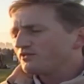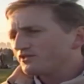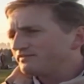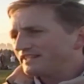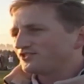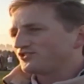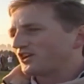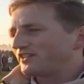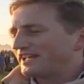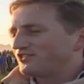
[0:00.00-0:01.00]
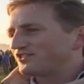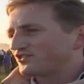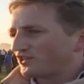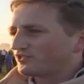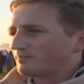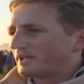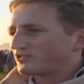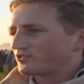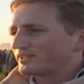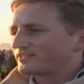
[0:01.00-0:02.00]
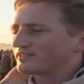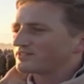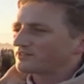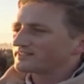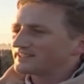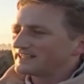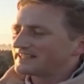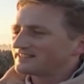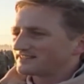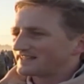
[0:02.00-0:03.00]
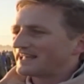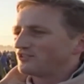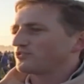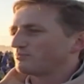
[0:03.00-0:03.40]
The reason Stonehenge is so special is that obviously it is an ancient